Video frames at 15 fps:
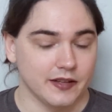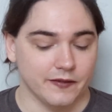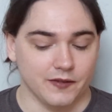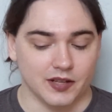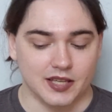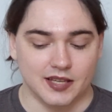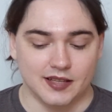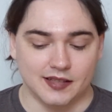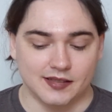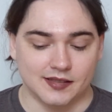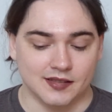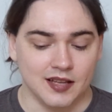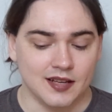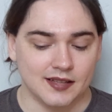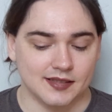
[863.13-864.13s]
fucking
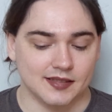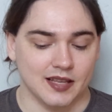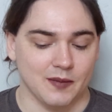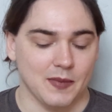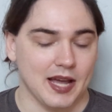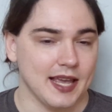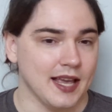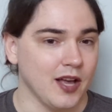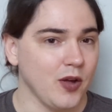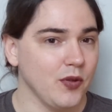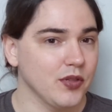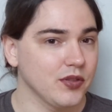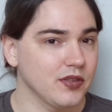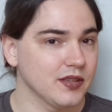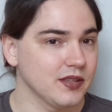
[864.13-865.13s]
sucks that my
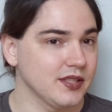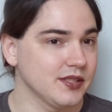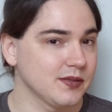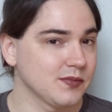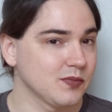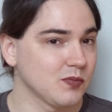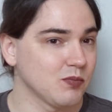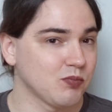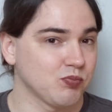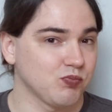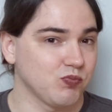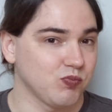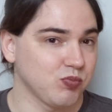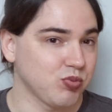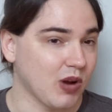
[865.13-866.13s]
health is
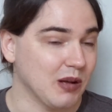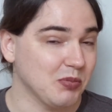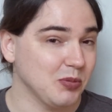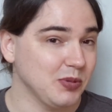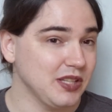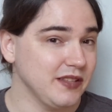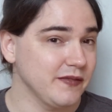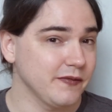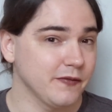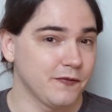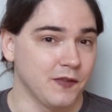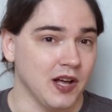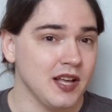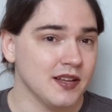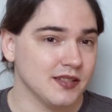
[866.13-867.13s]
probably
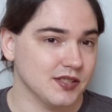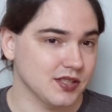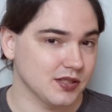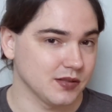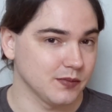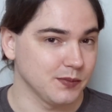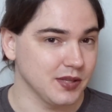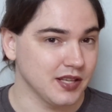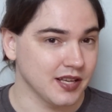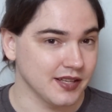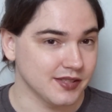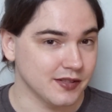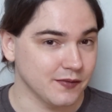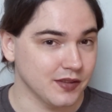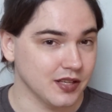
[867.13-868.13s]
fucked
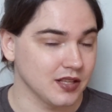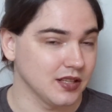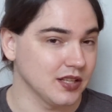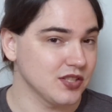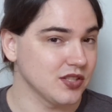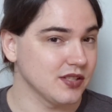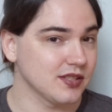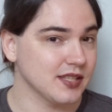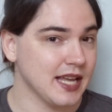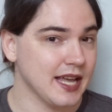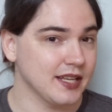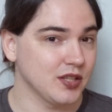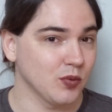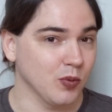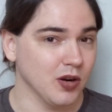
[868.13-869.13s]
because of the conditions I
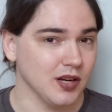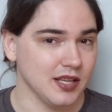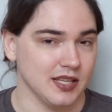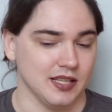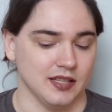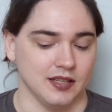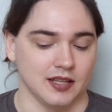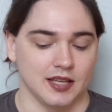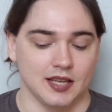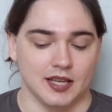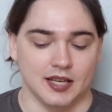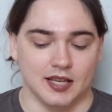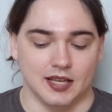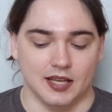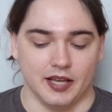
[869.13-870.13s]
had to work in.
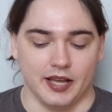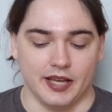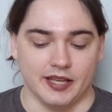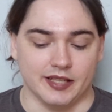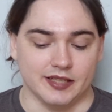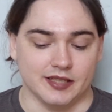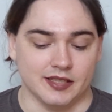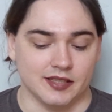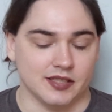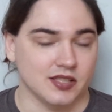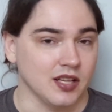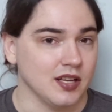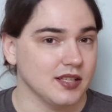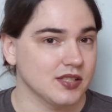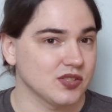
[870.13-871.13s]
And it
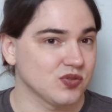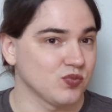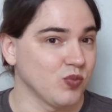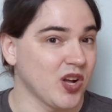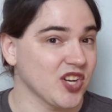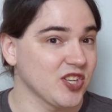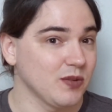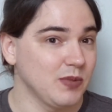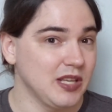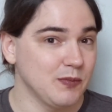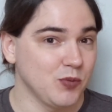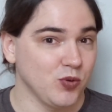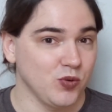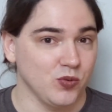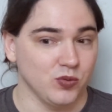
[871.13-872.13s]
sucks watching
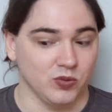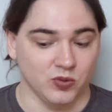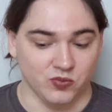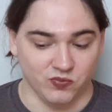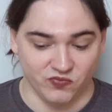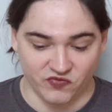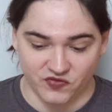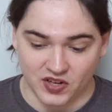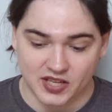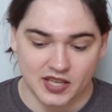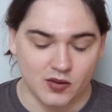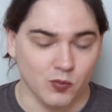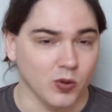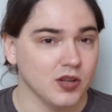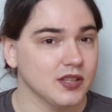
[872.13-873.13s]
people
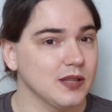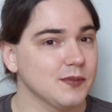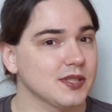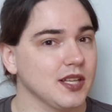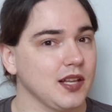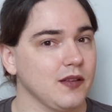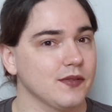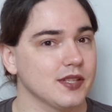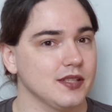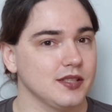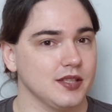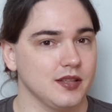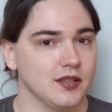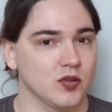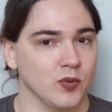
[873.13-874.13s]
fucking work themselves
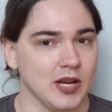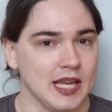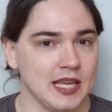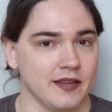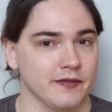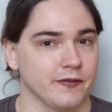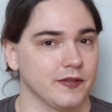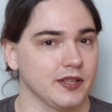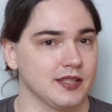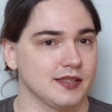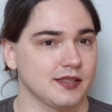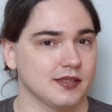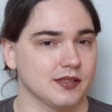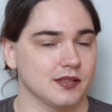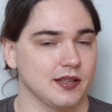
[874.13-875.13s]
into the grave.
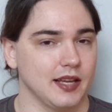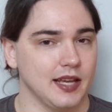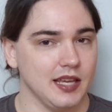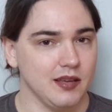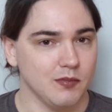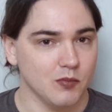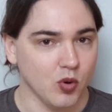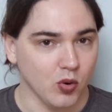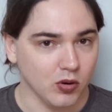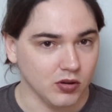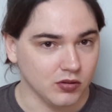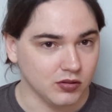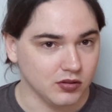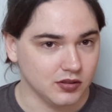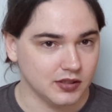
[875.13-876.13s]
It's
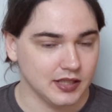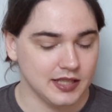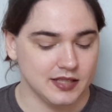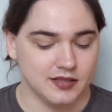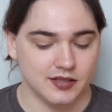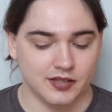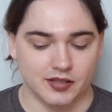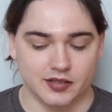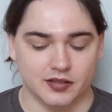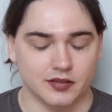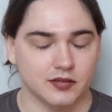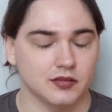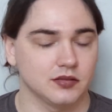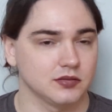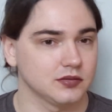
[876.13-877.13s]
amoral and
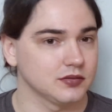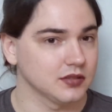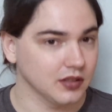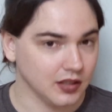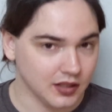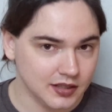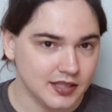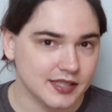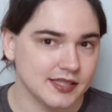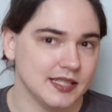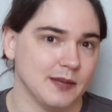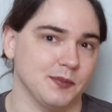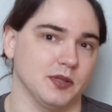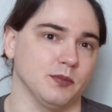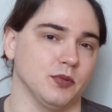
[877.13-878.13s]

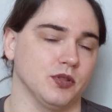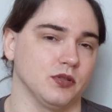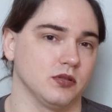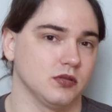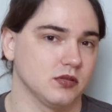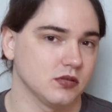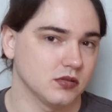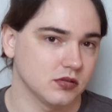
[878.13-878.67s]
unacceptable.